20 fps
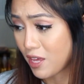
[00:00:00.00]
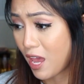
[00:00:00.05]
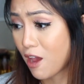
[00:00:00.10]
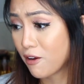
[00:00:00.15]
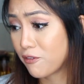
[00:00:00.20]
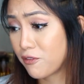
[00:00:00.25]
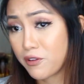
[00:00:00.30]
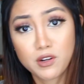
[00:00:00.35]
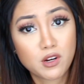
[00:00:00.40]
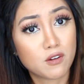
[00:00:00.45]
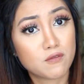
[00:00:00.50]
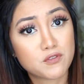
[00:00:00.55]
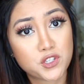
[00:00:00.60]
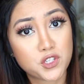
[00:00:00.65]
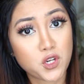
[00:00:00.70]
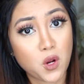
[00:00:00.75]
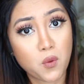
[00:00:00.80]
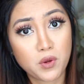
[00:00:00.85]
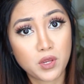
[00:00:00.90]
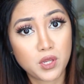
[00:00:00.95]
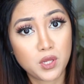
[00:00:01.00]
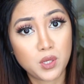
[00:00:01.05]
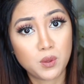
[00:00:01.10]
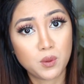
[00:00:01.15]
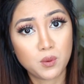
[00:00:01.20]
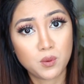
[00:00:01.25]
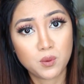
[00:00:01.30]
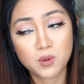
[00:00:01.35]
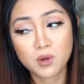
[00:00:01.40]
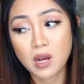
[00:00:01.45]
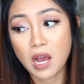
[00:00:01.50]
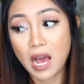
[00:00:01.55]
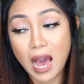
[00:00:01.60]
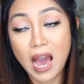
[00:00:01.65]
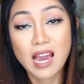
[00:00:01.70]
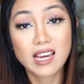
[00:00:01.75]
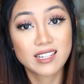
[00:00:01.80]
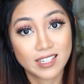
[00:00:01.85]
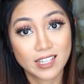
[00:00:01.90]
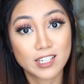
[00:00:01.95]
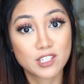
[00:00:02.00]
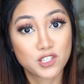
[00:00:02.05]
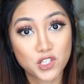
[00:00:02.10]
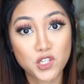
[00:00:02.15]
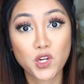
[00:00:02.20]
the effort of showing you, I did